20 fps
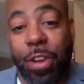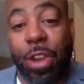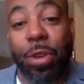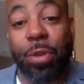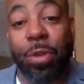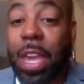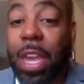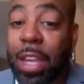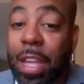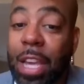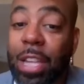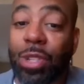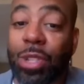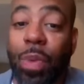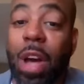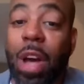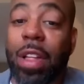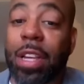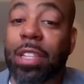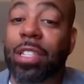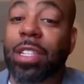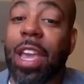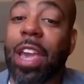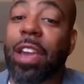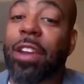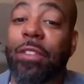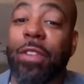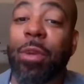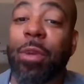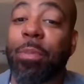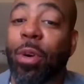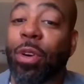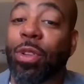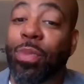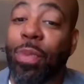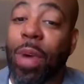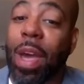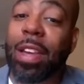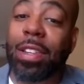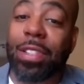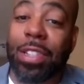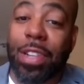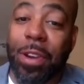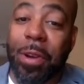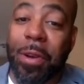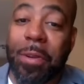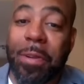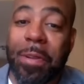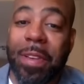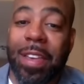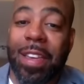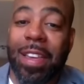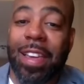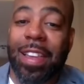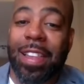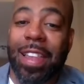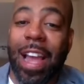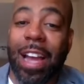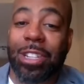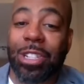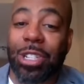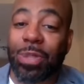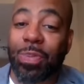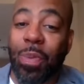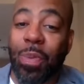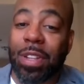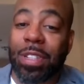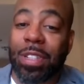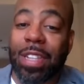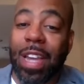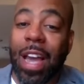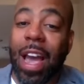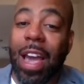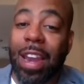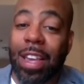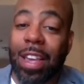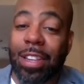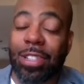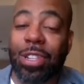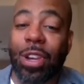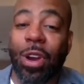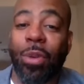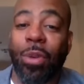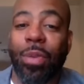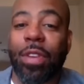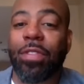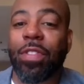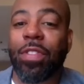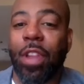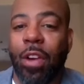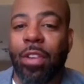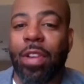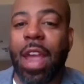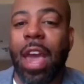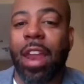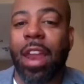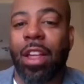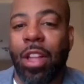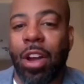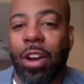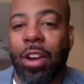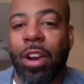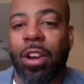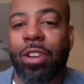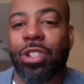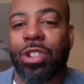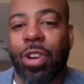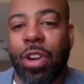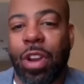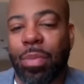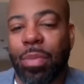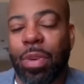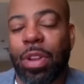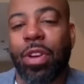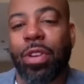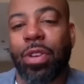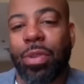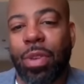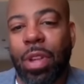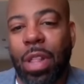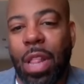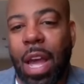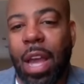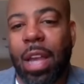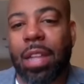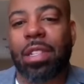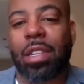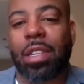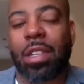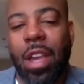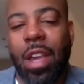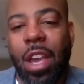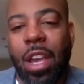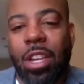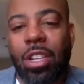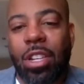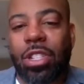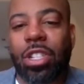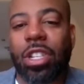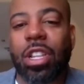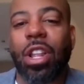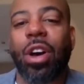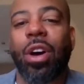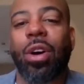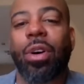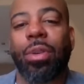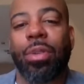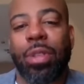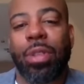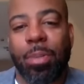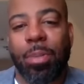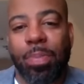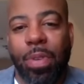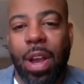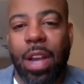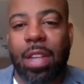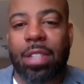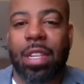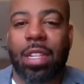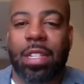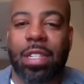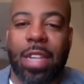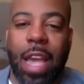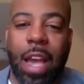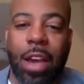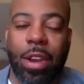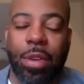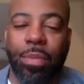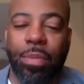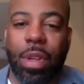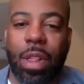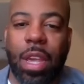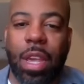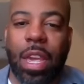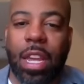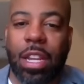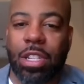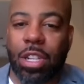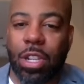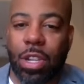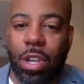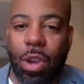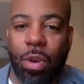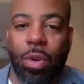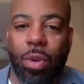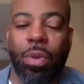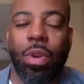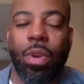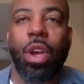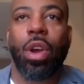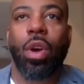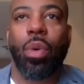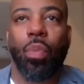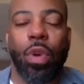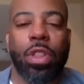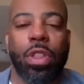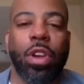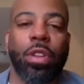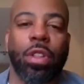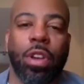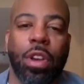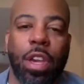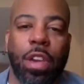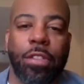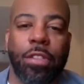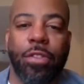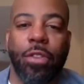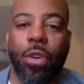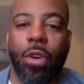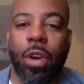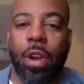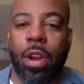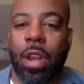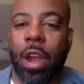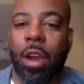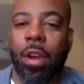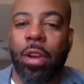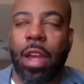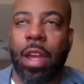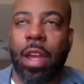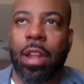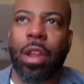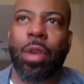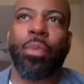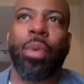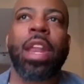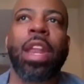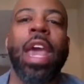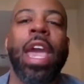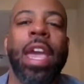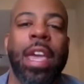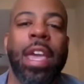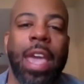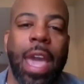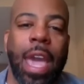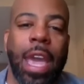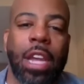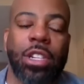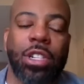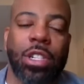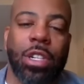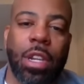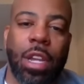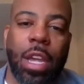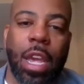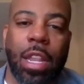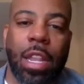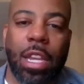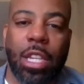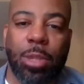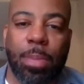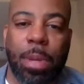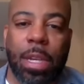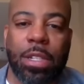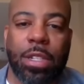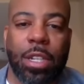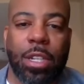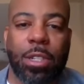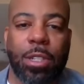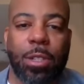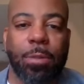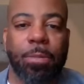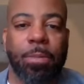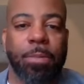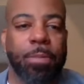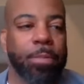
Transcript: you as well. It's an interview both ways here, not just one-sided. So we've learned that along our journey with our new clients, to slow the process down and really get to know what they're looking for and the way they engage in this business.